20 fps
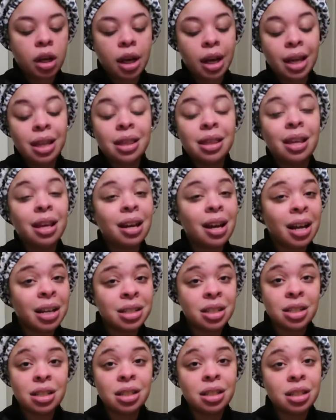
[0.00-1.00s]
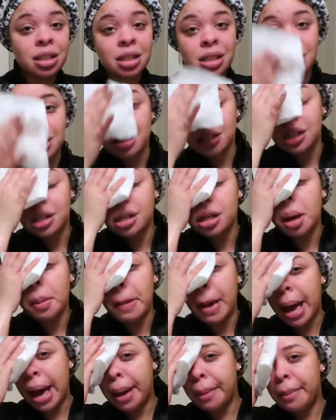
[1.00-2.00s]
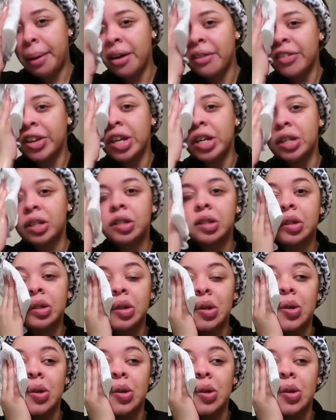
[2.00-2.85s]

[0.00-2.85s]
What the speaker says: And then I just pat my face.